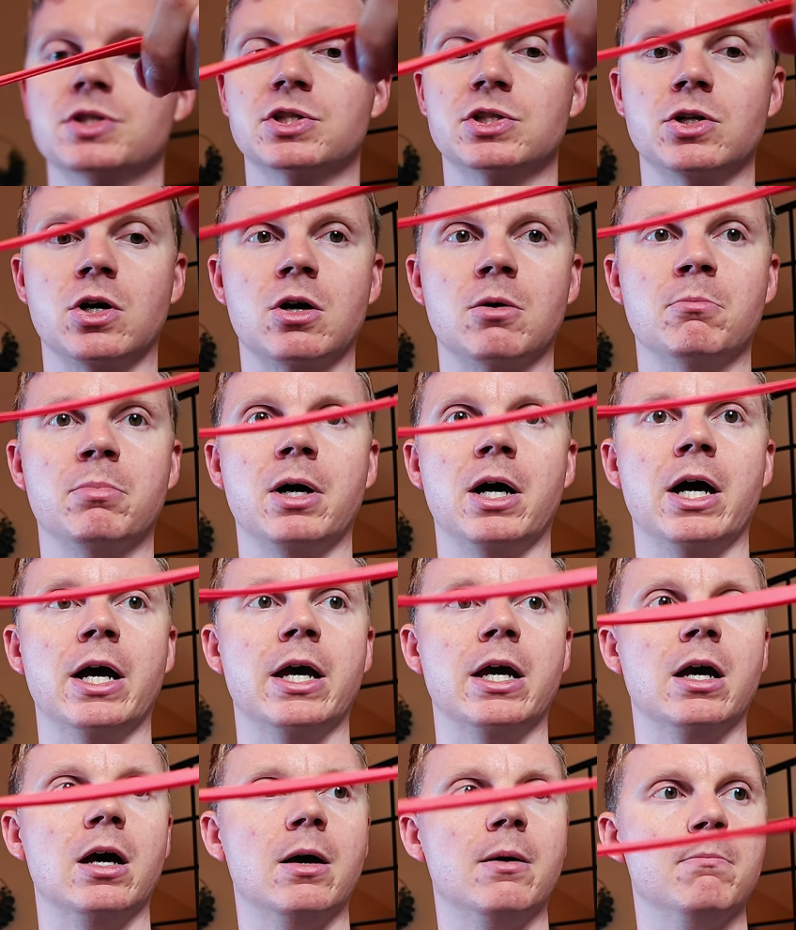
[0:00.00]
start
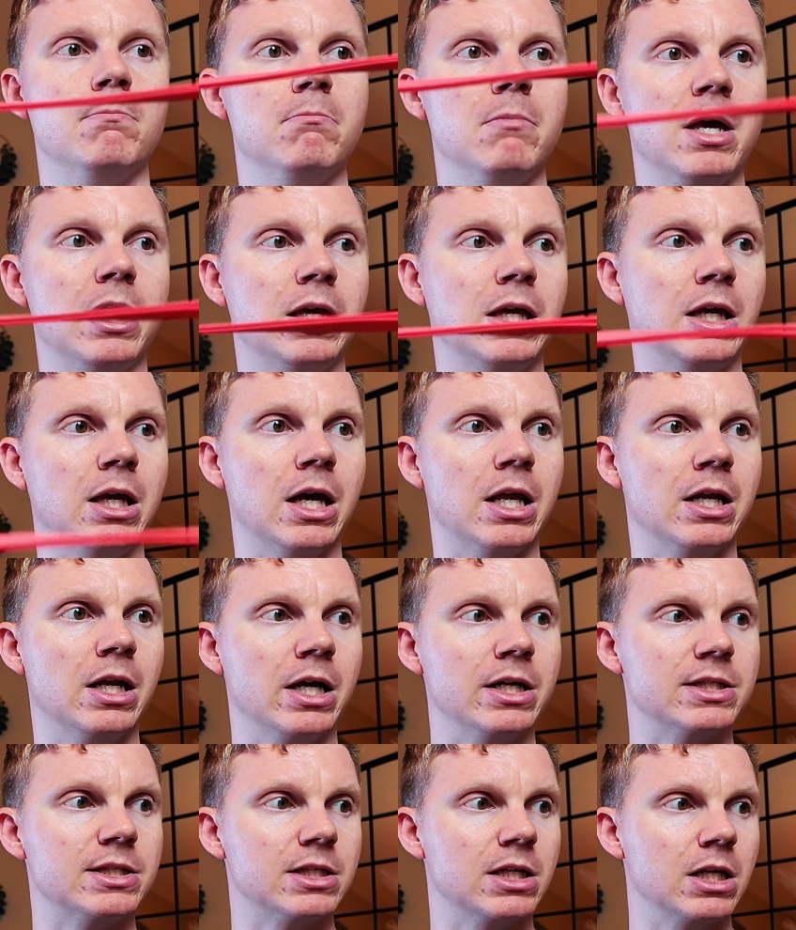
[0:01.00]
by making it
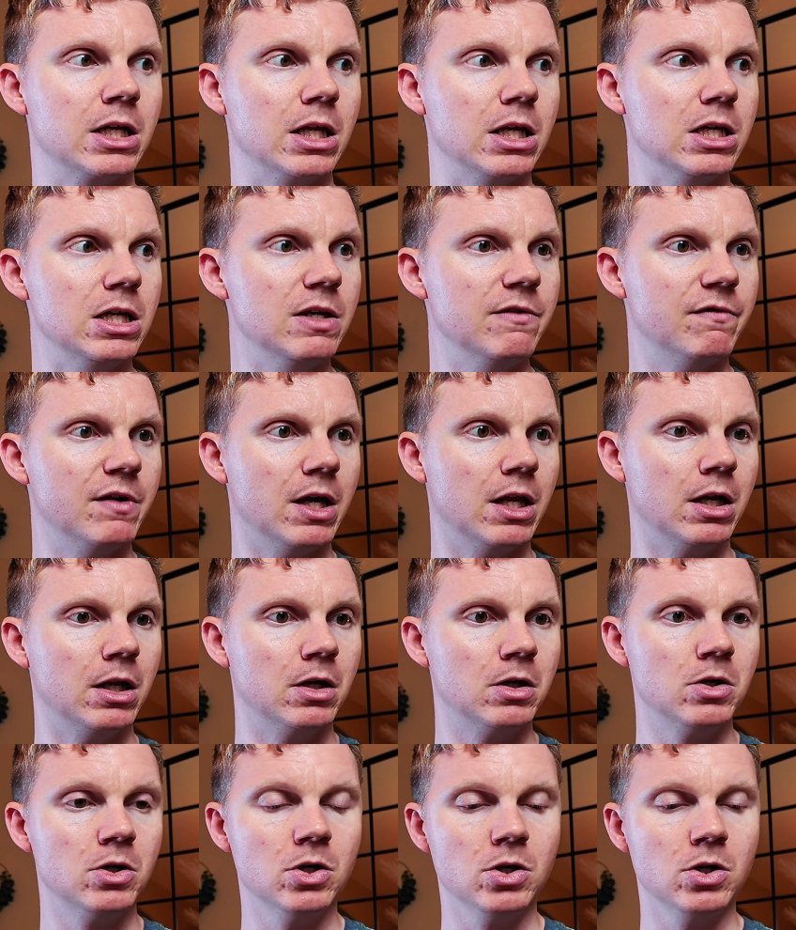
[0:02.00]
nice and even.